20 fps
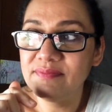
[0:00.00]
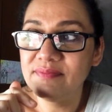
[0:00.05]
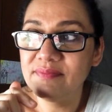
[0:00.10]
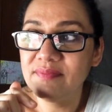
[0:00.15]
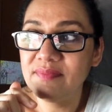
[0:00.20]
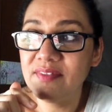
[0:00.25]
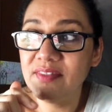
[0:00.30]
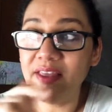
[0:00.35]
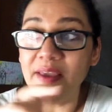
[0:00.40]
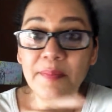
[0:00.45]

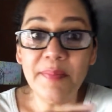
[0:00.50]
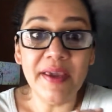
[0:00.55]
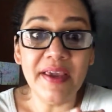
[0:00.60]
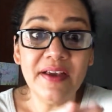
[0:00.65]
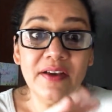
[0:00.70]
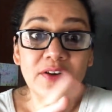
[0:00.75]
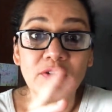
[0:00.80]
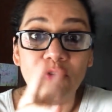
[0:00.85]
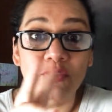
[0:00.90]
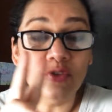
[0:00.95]
they make
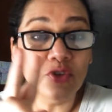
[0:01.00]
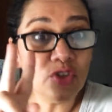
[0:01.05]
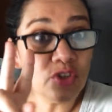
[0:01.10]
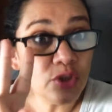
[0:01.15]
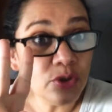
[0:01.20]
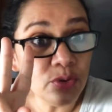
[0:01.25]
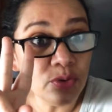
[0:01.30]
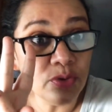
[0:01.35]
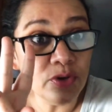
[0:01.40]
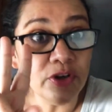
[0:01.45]

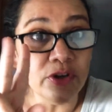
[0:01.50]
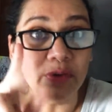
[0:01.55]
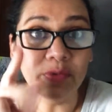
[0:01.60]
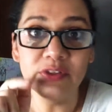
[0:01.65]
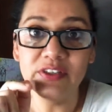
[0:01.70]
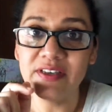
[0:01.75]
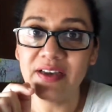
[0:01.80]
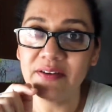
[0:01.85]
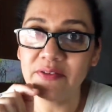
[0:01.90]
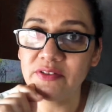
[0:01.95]
two new
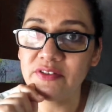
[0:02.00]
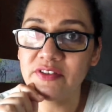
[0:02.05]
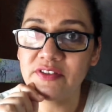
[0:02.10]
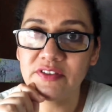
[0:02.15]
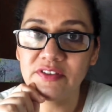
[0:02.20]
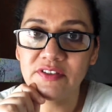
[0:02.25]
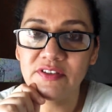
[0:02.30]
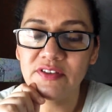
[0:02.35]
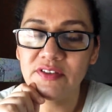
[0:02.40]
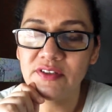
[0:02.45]

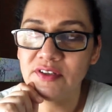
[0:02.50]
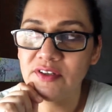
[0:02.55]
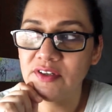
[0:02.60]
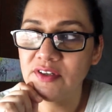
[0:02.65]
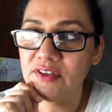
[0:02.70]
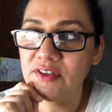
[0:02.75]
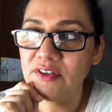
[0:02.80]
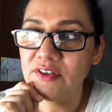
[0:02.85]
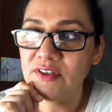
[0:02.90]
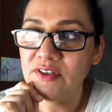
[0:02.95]
sounds.
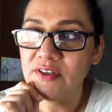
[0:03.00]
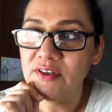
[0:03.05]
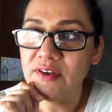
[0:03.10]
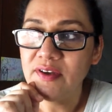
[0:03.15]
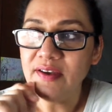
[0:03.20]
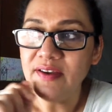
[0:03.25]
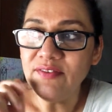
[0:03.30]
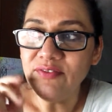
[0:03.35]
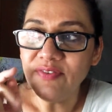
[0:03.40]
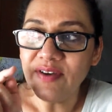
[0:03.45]

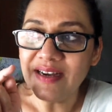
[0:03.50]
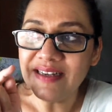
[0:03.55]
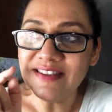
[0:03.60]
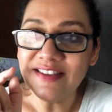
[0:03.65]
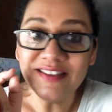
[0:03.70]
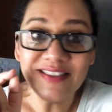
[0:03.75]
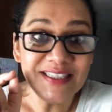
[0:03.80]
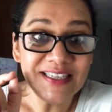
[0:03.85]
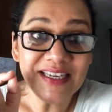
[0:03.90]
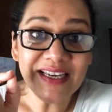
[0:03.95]
In fact, the
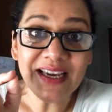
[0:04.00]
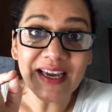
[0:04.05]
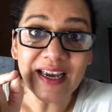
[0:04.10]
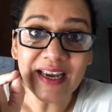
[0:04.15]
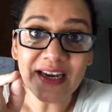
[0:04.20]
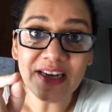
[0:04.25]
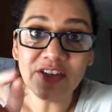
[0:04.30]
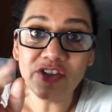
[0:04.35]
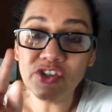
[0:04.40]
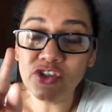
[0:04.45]

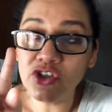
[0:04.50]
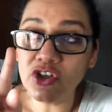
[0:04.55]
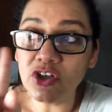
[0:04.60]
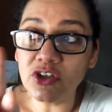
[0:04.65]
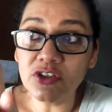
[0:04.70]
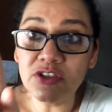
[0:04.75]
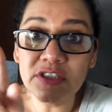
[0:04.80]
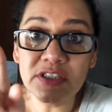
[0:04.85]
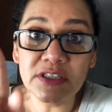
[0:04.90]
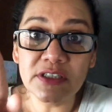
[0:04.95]
TH
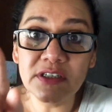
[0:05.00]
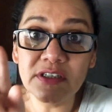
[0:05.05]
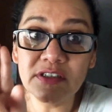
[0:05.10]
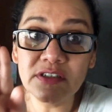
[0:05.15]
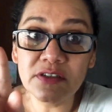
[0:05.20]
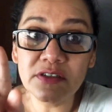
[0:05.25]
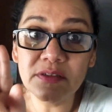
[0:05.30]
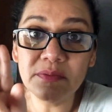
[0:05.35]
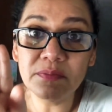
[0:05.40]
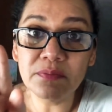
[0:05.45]
consonant
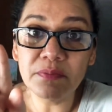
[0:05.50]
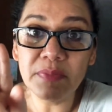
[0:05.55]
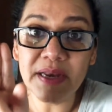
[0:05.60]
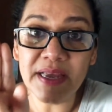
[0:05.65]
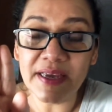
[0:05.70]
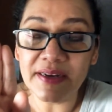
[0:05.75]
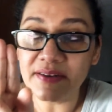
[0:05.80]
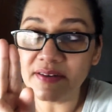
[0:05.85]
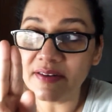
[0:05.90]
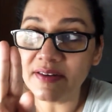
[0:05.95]

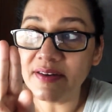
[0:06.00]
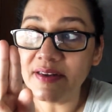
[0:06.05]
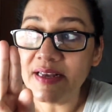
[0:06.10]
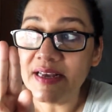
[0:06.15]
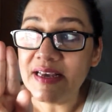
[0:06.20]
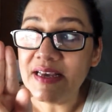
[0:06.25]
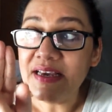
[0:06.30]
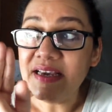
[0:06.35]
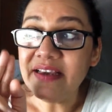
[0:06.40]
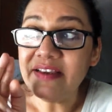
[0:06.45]
blend
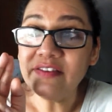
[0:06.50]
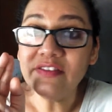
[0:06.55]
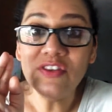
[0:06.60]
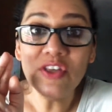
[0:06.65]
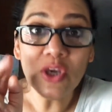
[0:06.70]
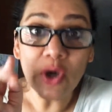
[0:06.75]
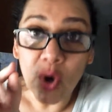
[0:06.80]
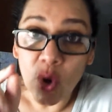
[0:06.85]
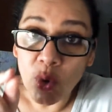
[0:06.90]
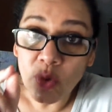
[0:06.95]
is the
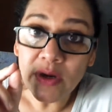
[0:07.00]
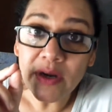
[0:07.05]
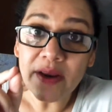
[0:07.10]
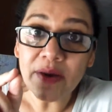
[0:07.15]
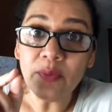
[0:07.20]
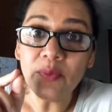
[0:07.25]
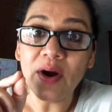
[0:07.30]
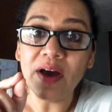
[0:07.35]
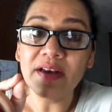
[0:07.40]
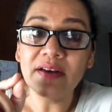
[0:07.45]
only
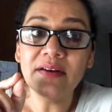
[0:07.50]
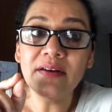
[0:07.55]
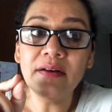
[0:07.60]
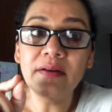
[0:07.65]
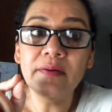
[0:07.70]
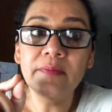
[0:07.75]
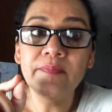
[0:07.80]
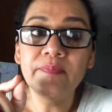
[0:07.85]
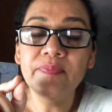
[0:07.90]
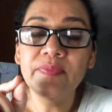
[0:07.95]
one
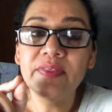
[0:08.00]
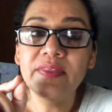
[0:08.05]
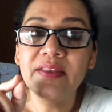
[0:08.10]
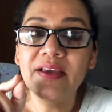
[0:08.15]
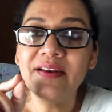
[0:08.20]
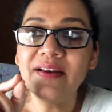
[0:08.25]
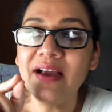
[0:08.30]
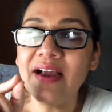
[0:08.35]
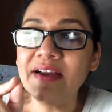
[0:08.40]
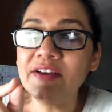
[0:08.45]
that
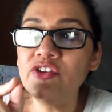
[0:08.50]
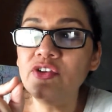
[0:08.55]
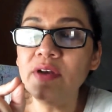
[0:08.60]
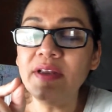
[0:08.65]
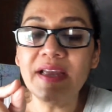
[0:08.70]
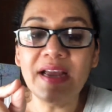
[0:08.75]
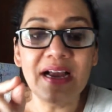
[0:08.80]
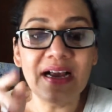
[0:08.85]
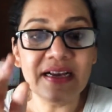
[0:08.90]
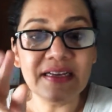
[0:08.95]
actually
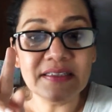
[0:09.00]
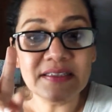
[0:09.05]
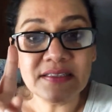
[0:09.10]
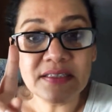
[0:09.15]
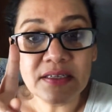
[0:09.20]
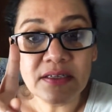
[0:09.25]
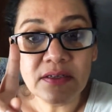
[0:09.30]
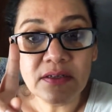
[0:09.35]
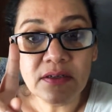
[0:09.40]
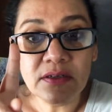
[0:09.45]
has
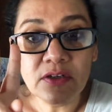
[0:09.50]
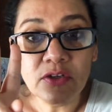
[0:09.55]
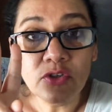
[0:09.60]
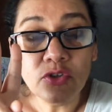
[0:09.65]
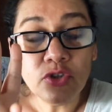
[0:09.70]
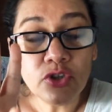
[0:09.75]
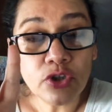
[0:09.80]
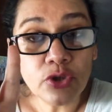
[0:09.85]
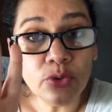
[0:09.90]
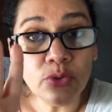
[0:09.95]

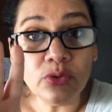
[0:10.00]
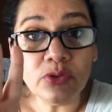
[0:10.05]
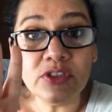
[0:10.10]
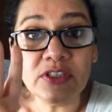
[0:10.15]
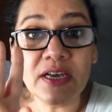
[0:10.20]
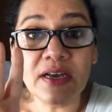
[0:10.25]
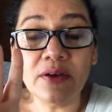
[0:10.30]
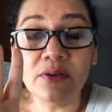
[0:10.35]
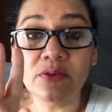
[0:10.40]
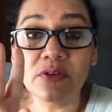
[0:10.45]
two
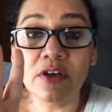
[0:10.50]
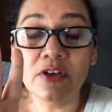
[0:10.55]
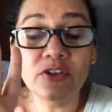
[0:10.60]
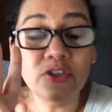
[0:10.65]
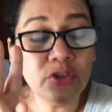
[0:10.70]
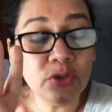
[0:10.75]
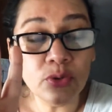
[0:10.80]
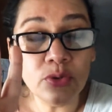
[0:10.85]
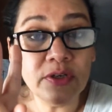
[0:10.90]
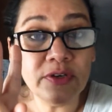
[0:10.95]

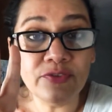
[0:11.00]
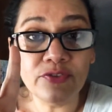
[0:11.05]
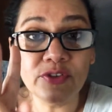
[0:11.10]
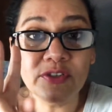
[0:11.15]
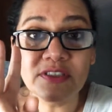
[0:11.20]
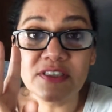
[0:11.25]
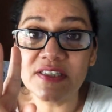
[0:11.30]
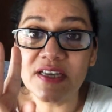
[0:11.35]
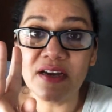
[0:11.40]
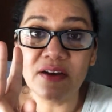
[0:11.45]

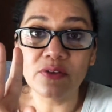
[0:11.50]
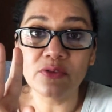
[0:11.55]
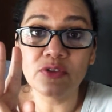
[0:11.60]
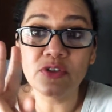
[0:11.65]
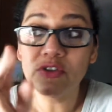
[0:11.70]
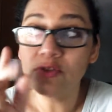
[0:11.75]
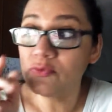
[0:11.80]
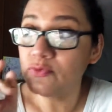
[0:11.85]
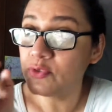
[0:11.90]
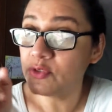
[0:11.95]
different
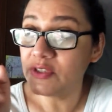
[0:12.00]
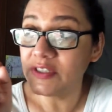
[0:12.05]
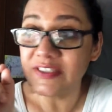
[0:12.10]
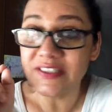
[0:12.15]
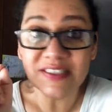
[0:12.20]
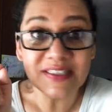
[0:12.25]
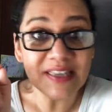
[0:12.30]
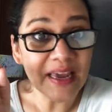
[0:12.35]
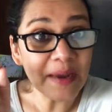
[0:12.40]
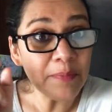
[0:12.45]
sounds for the
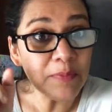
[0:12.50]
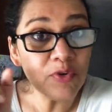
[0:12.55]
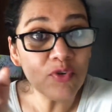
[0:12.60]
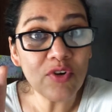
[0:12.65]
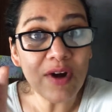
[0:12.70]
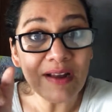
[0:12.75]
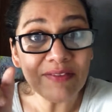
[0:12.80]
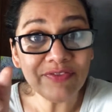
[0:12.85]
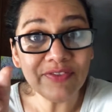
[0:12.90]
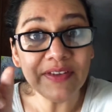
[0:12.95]
same
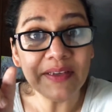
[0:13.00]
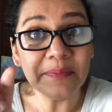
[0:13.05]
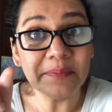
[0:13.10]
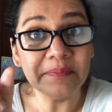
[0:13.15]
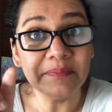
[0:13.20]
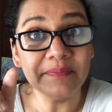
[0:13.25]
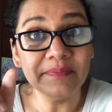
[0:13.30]
grapheme.